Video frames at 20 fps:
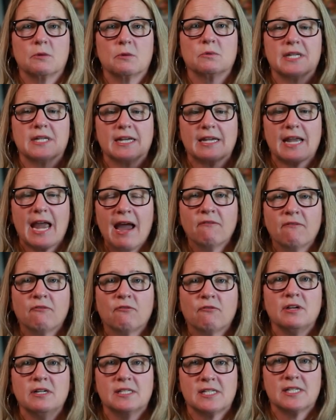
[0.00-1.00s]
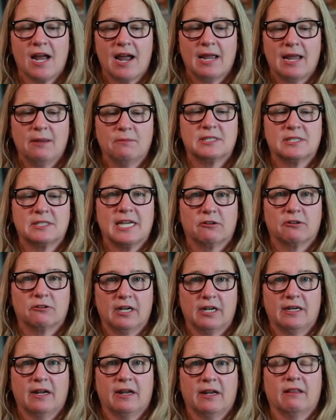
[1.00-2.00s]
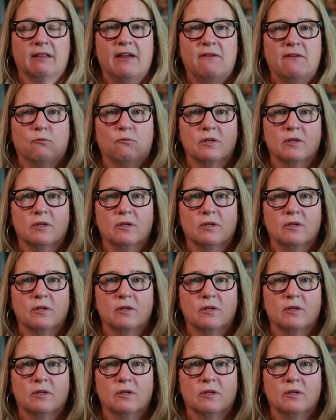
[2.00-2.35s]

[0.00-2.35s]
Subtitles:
It was like every time Saturday Night Live